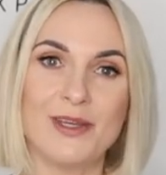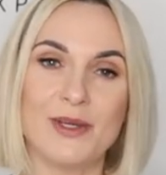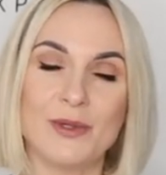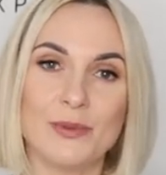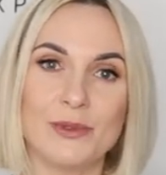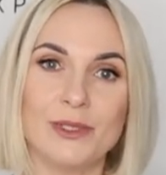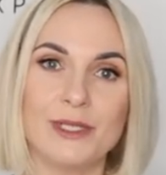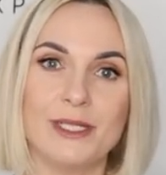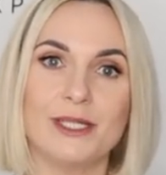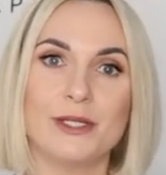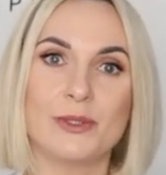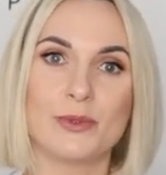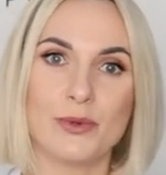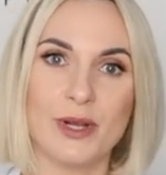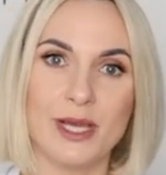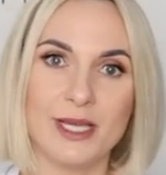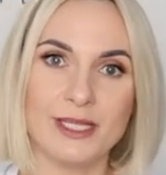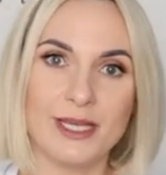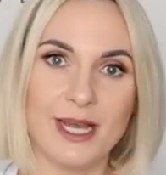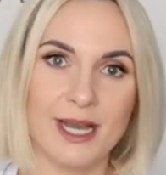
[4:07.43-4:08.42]
equally
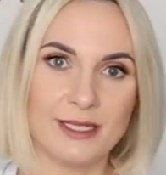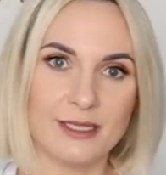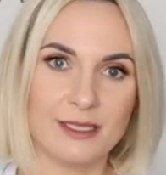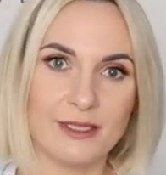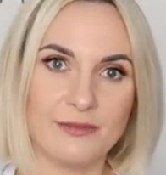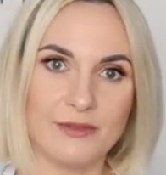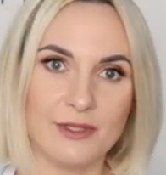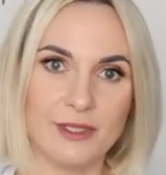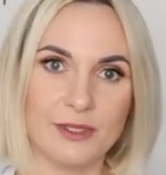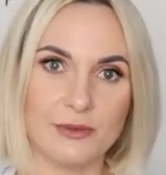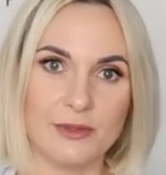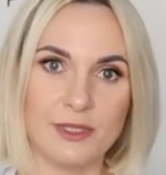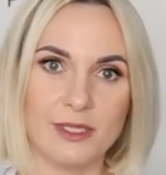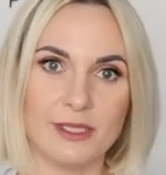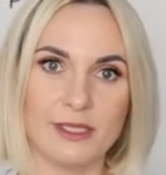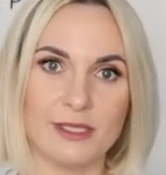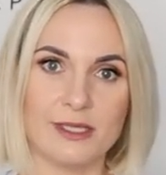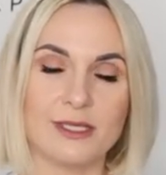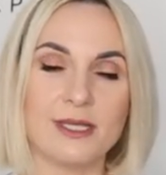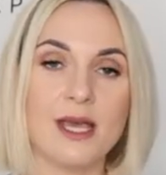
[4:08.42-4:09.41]
great active
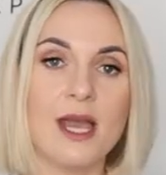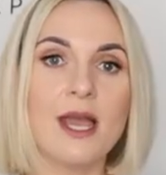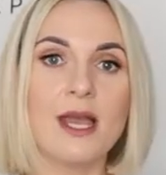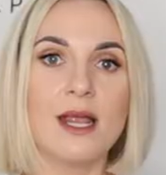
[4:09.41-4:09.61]
ingredients,